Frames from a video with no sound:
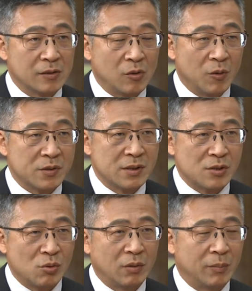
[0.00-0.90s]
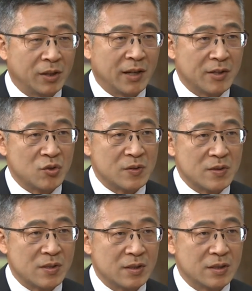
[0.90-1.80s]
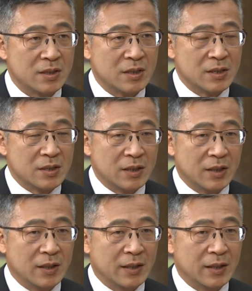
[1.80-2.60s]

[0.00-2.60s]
caused strong repercussions uh, uh,